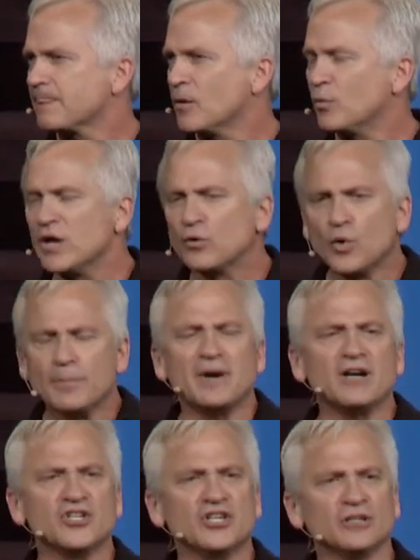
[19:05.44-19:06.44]
We equip
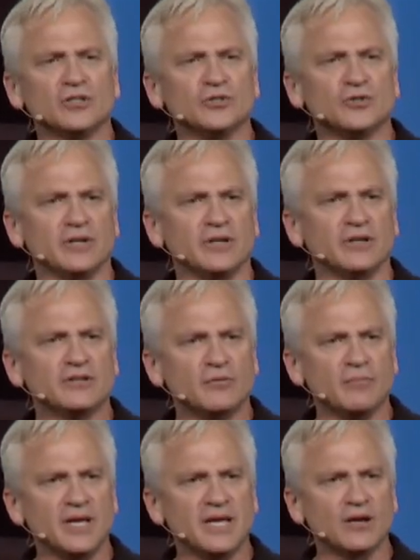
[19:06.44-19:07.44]
our children to
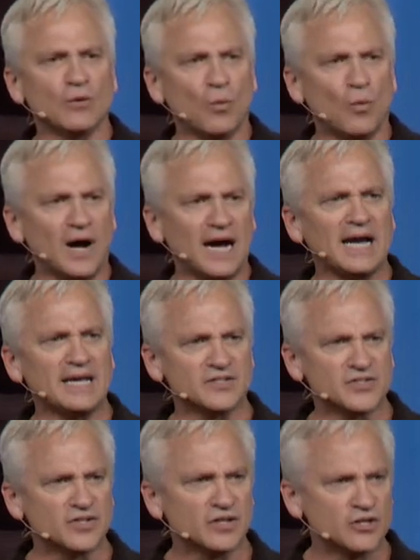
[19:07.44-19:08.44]
make
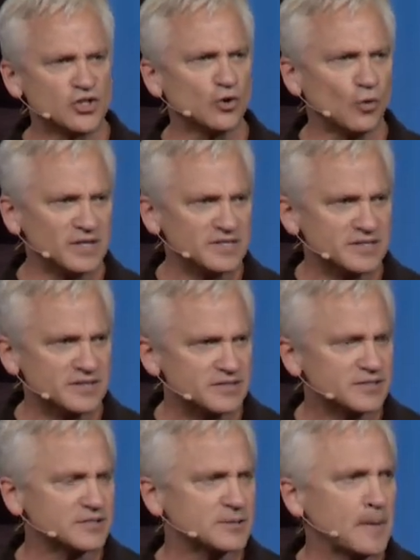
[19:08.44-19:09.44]
wise
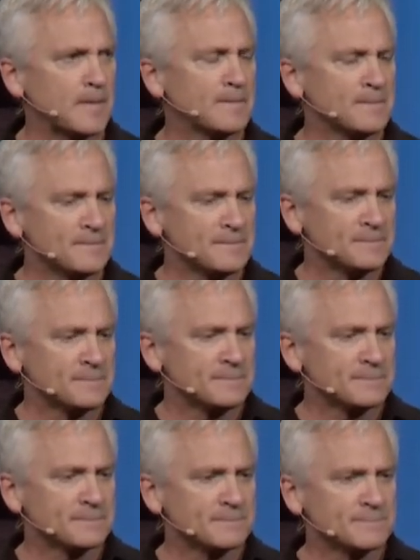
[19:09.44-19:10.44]
choices.
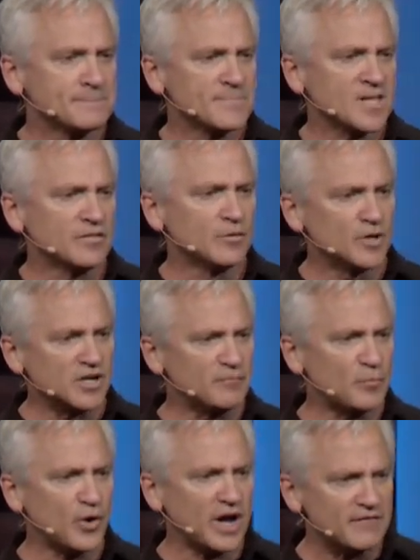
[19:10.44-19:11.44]
The book
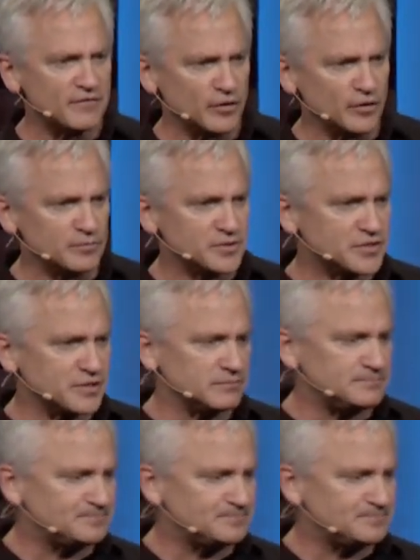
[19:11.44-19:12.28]
of Proverbs